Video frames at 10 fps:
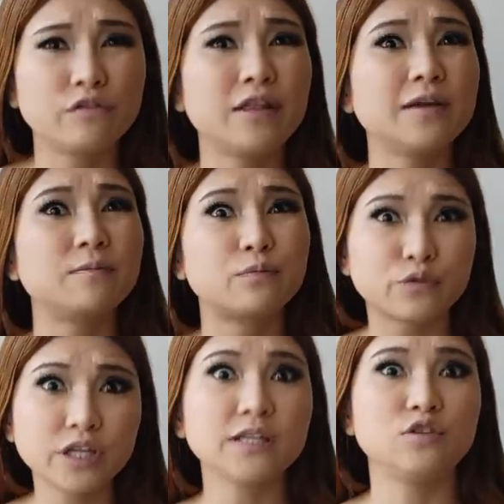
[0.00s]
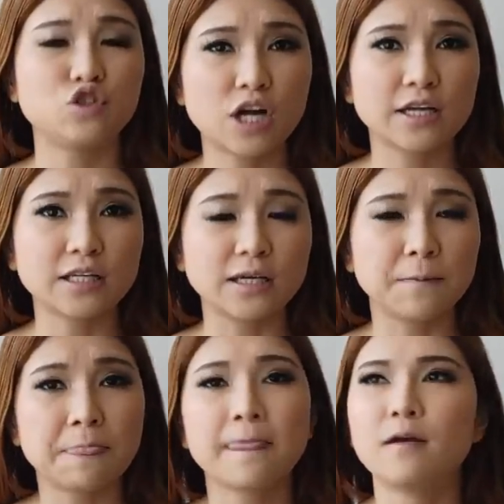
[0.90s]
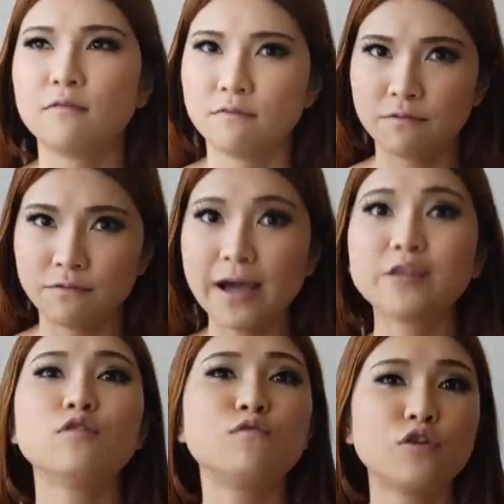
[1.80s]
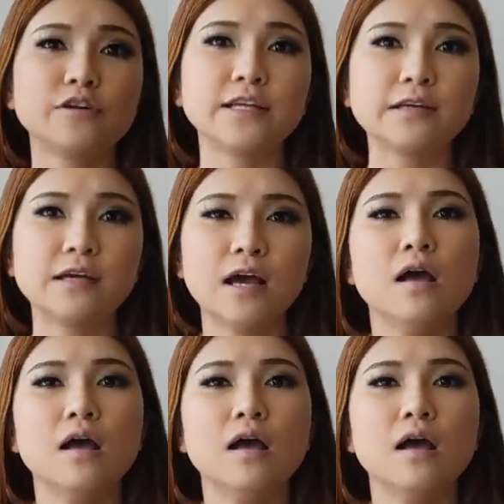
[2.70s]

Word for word: thing pretty chunky. Final verdict.